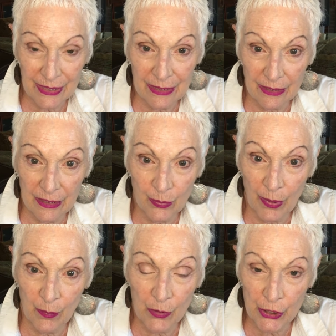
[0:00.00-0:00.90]
This is
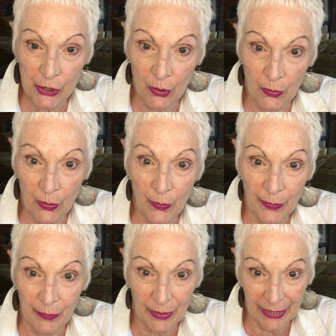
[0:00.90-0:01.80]
when we show who we
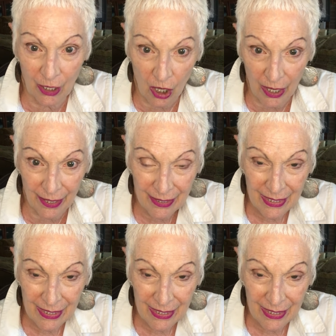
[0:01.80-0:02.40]
really are.